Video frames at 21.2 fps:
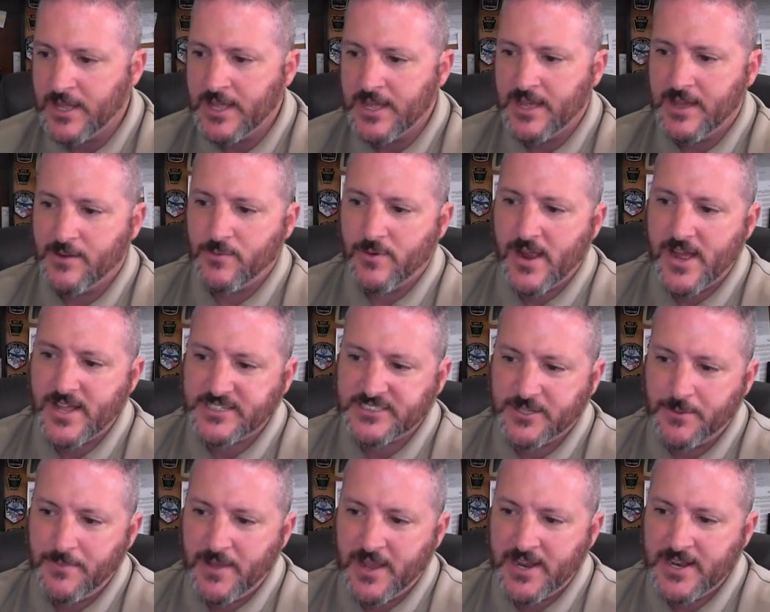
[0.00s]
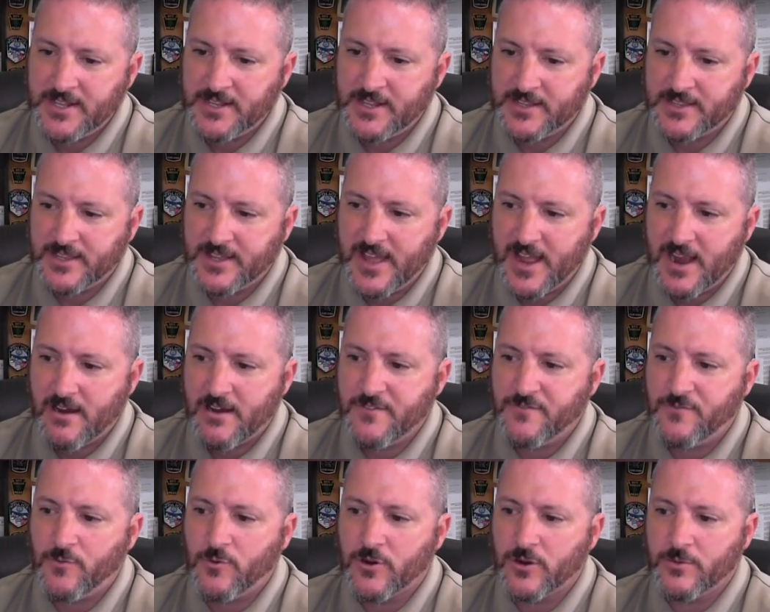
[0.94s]
We're estimating that the carry
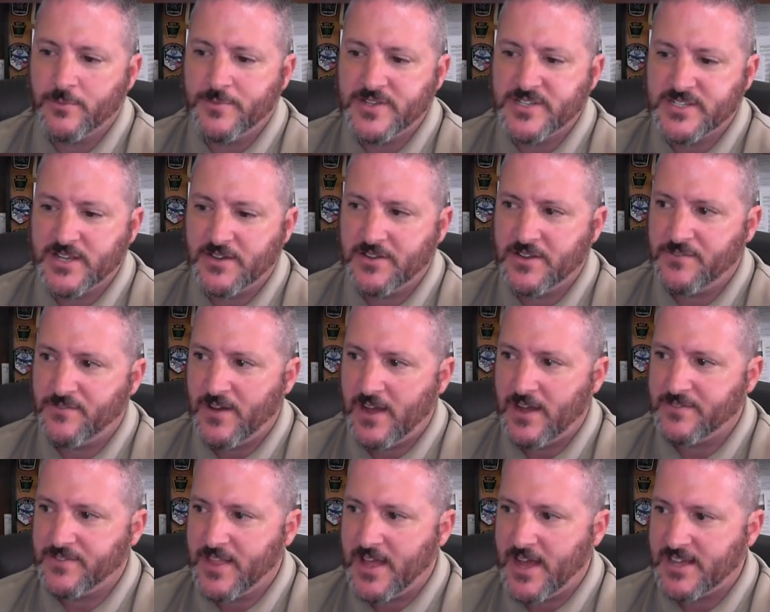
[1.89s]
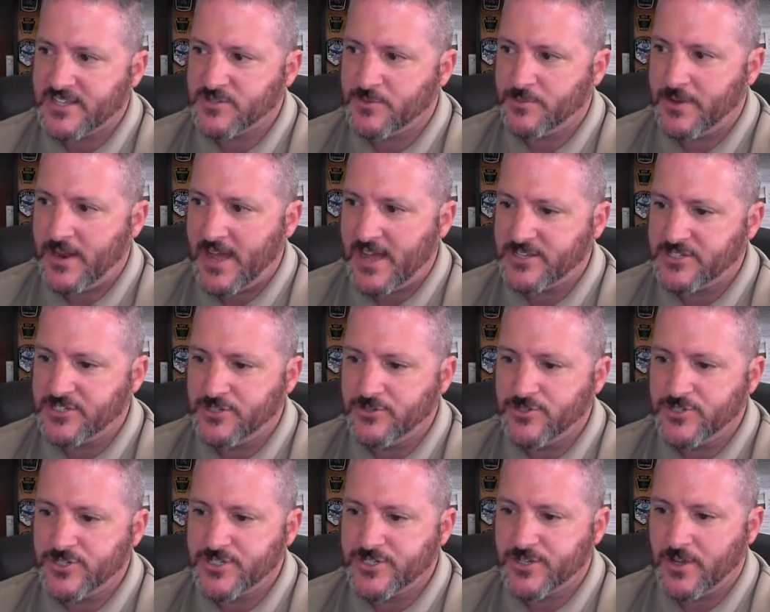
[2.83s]
forward would be $75,000, but as
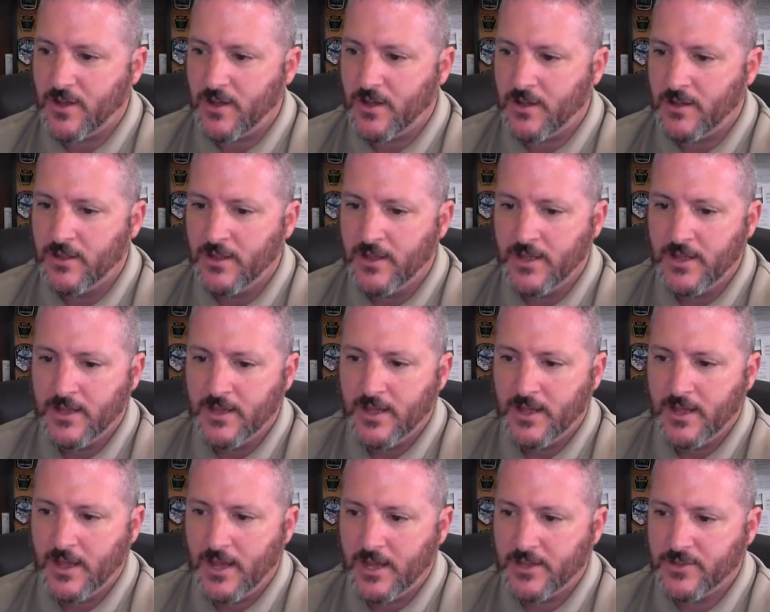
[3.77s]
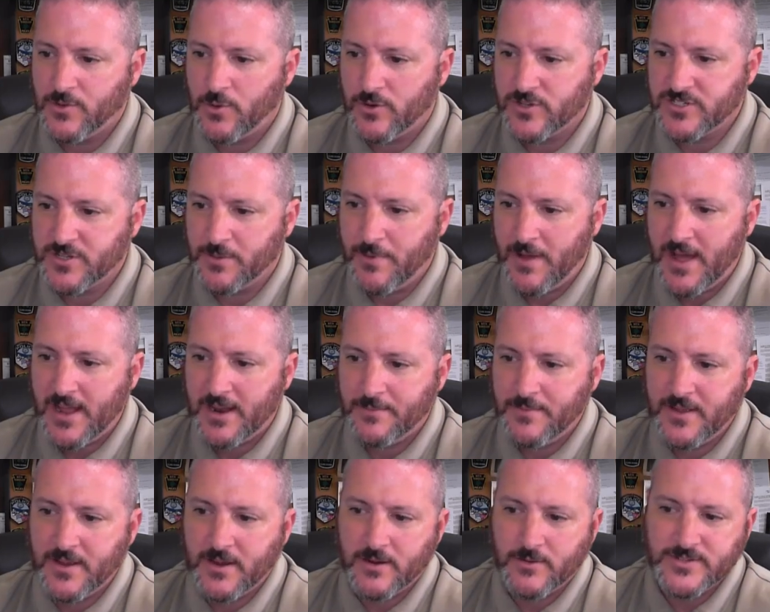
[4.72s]
you just saw towards the
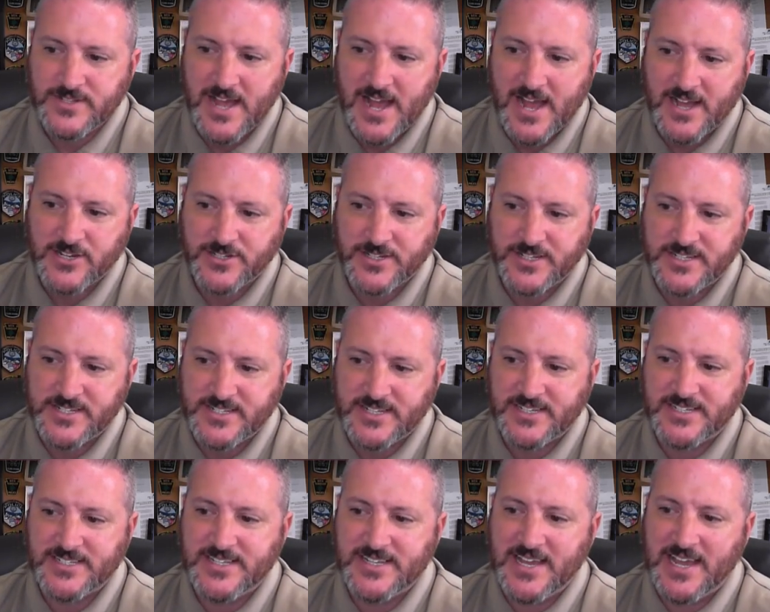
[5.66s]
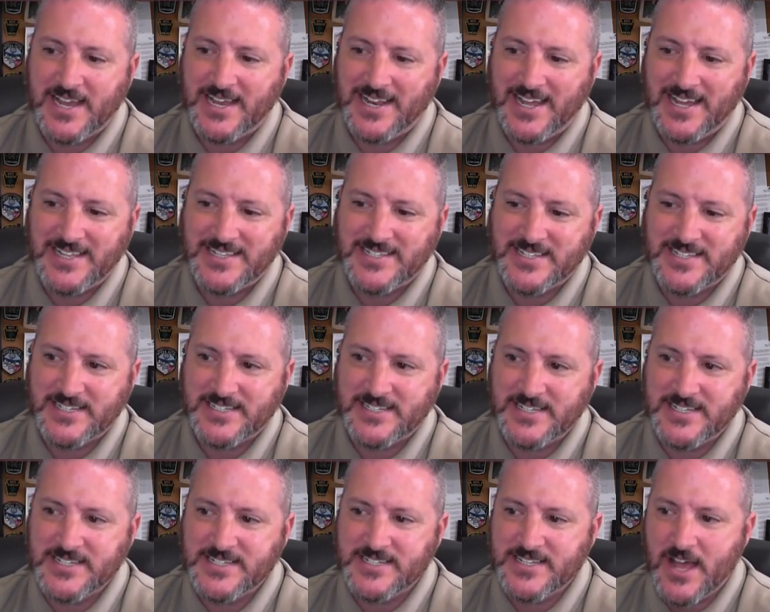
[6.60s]
bottom here, it was actually
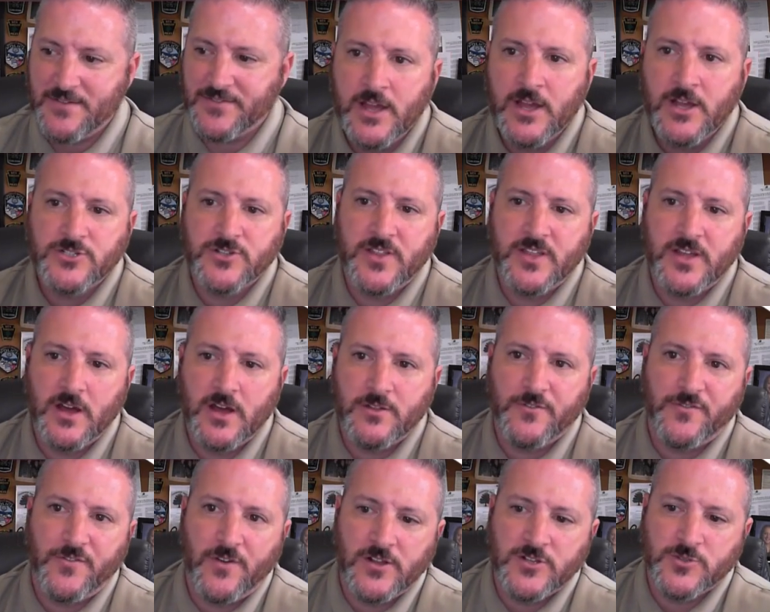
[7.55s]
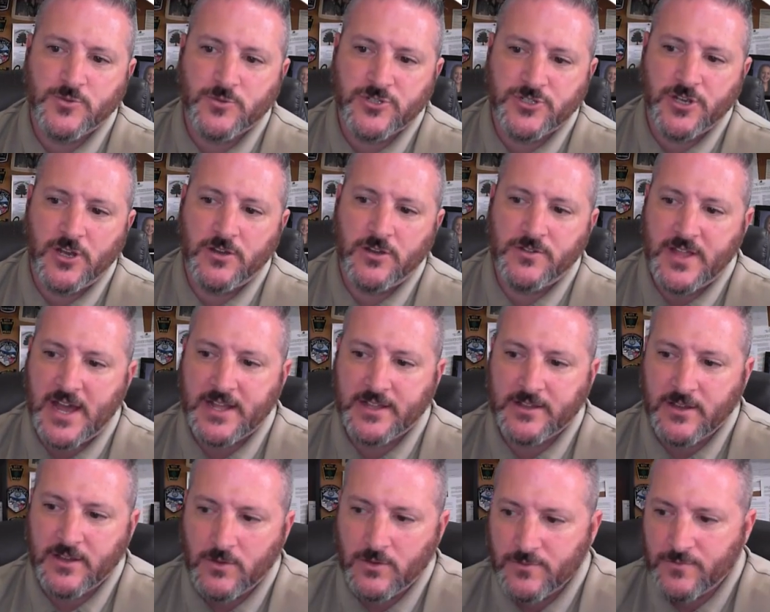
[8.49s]
$68,867. So the other funds will show
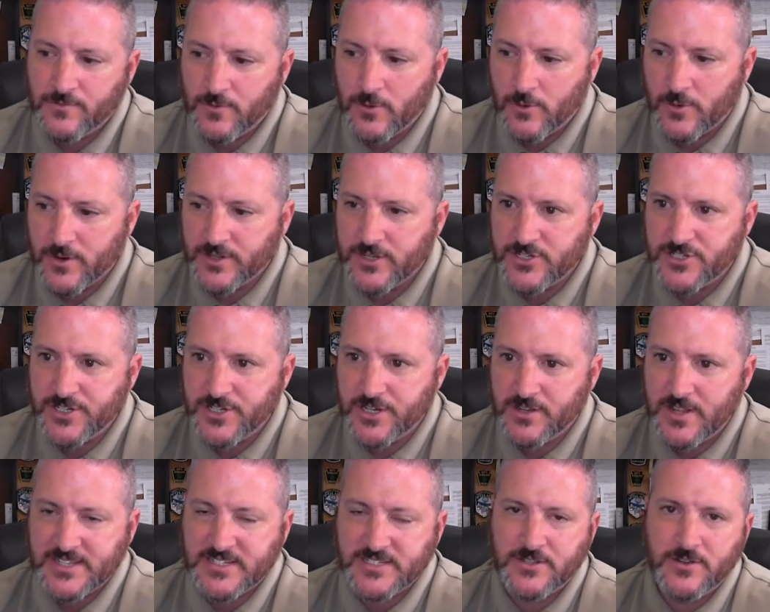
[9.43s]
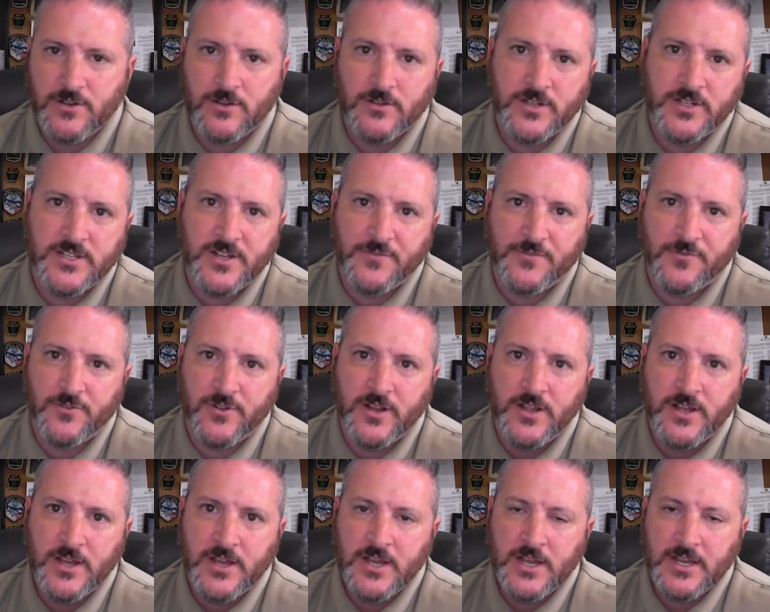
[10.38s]
that going forward this year. That's the only
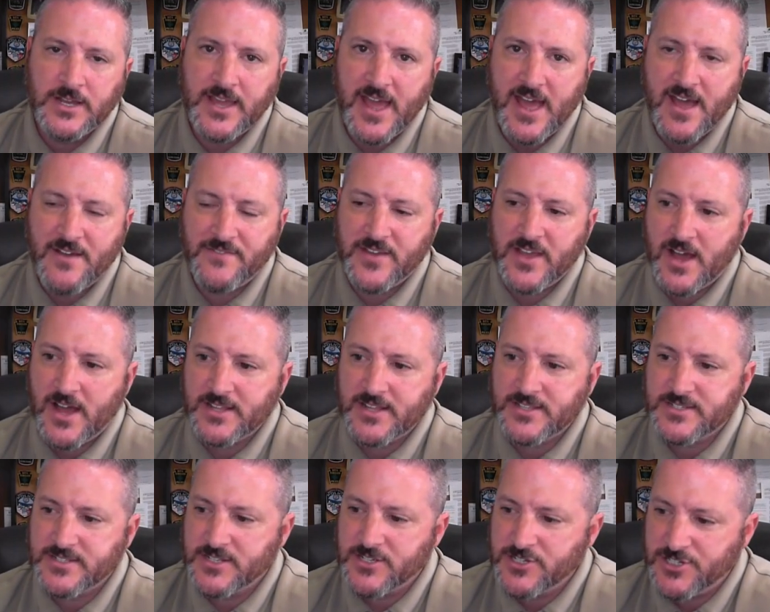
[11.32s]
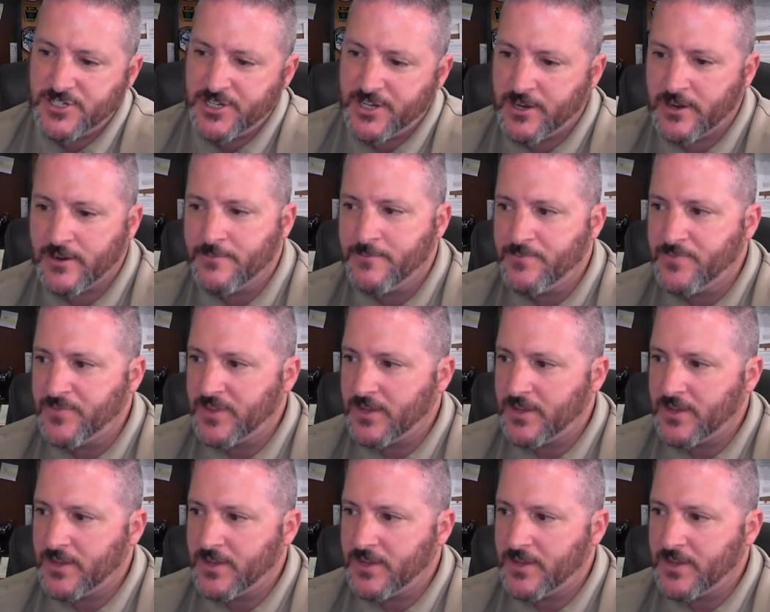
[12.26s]
different caveats this year.